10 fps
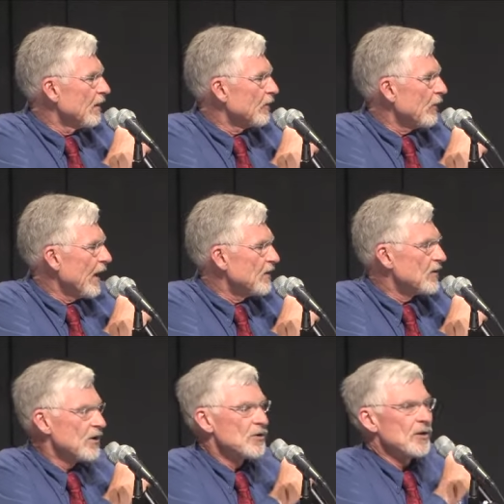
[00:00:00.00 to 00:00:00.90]

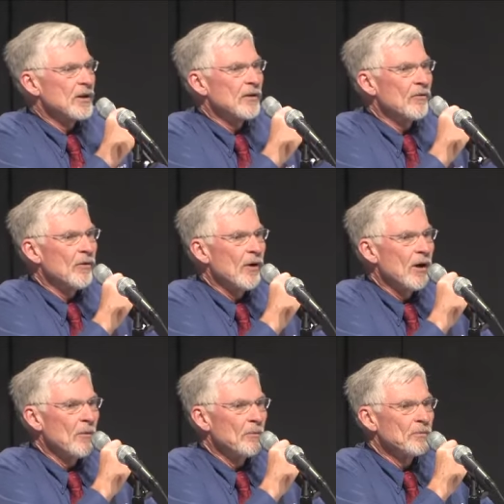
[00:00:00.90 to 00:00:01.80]
transitioning
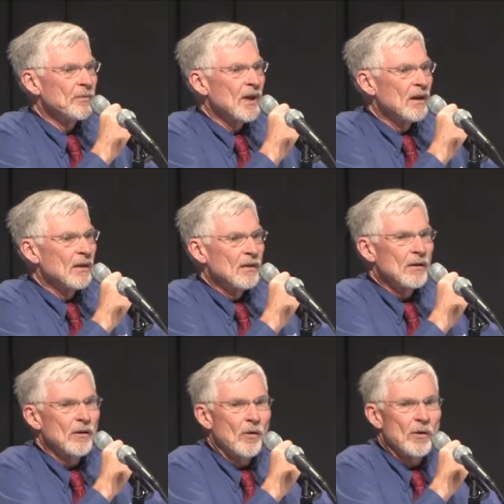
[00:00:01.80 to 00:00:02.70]
from
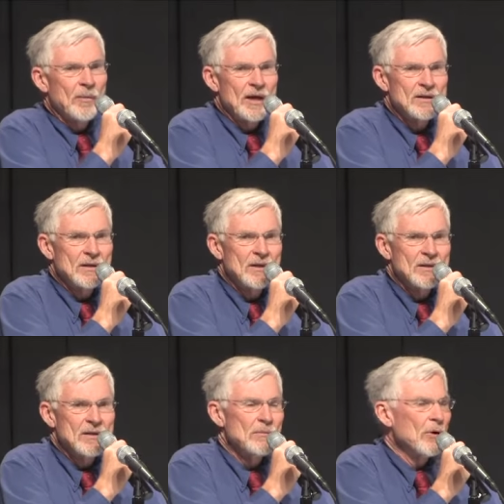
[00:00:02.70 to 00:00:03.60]
the lower basin
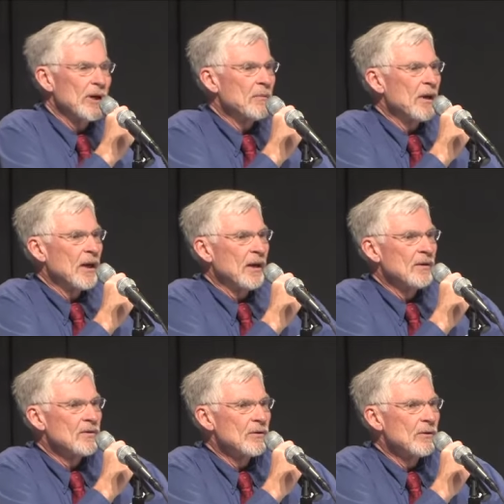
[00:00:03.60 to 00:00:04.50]
as the
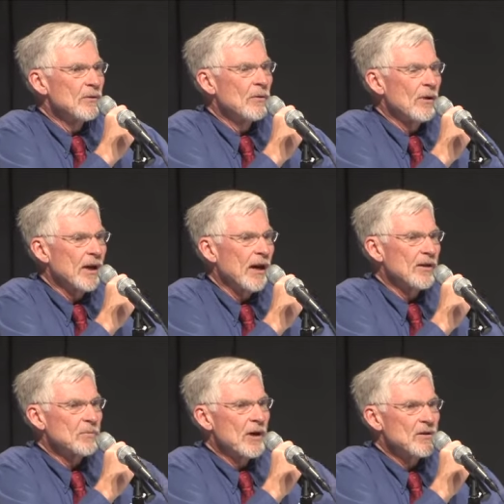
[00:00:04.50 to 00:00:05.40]
boogeyman to, or
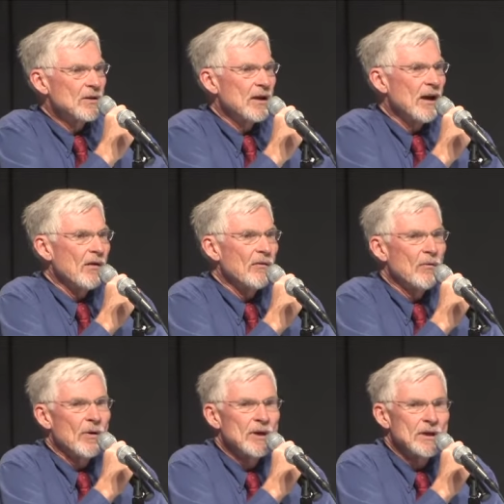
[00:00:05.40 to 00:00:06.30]
especially
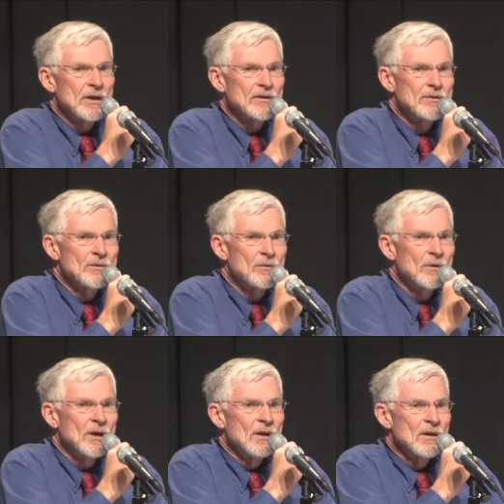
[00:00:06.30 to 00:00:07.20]
California,
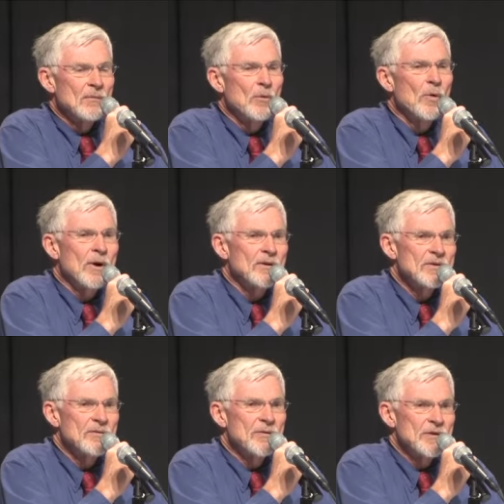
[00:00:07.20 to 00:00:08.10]
to more
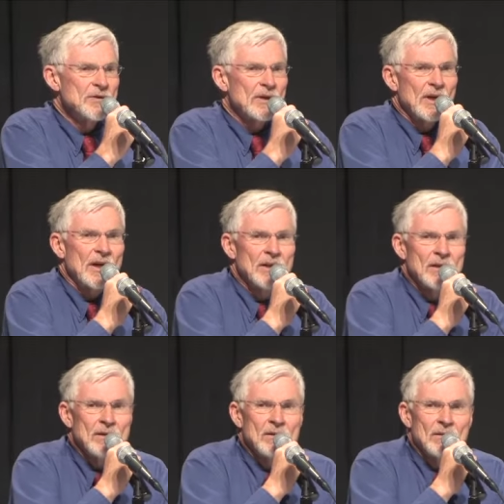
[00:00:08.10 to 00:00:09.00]

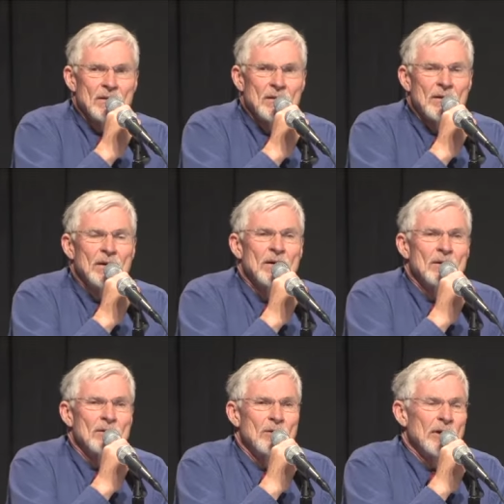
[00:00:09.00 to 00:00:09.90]
sophisticated uh,
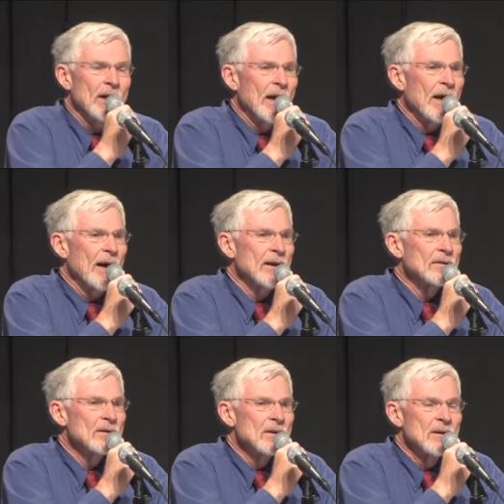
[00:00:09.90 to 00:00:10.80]
look at